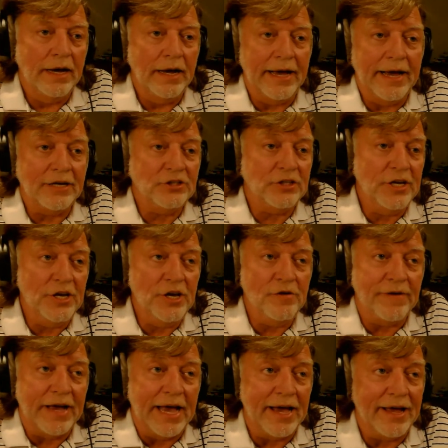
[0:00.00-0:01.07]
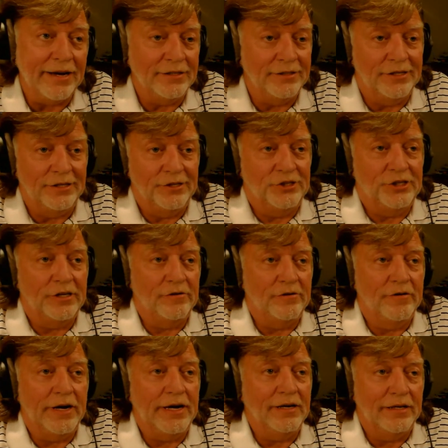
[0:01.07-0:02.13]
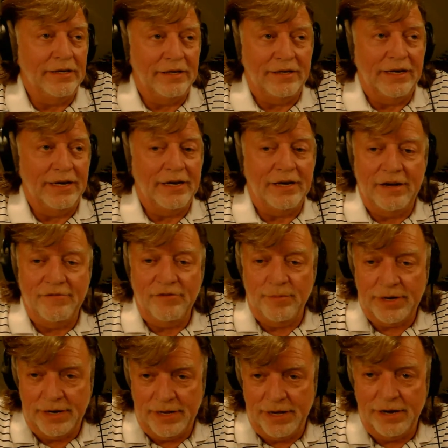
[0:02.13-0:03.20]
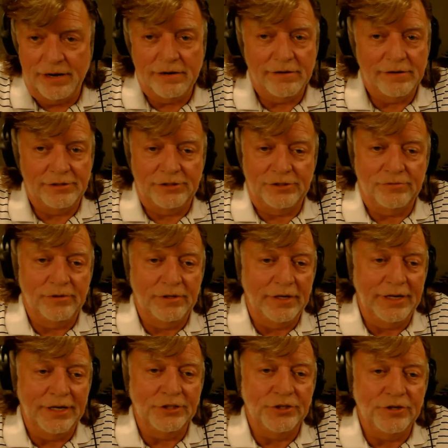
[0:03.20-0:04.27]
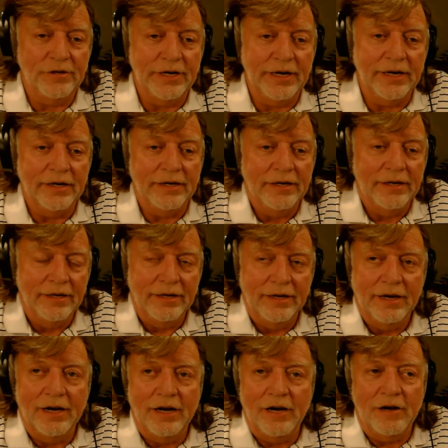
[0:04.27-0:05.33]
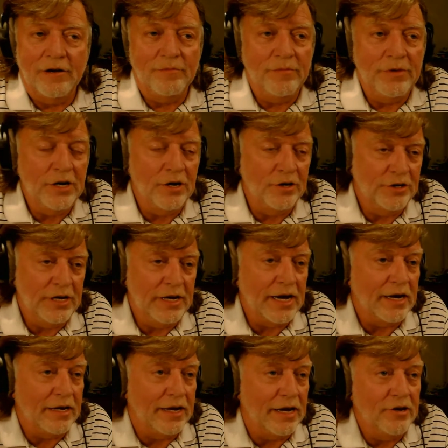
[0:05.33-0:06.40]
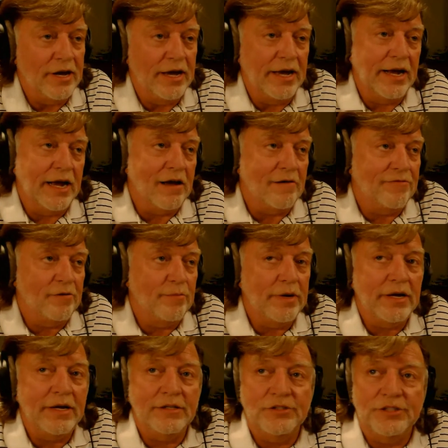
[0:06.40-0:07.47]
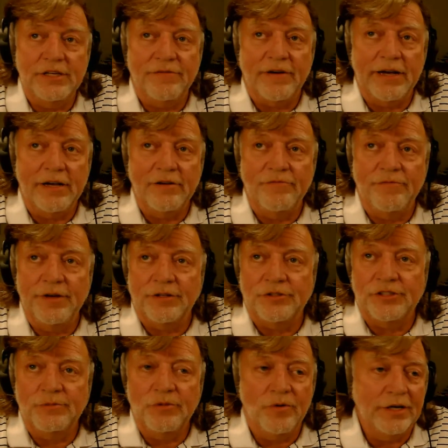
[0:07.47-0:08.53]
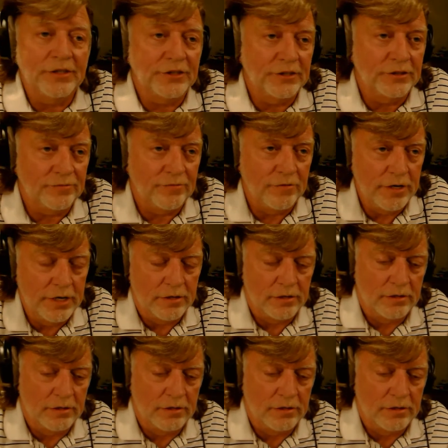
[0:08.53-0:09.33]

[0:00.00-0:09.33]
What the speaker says: Actually, you've added to the show greatly. Like everybody here is really enjoying it. Can you hang out for a minute and see if I could field some questions for you?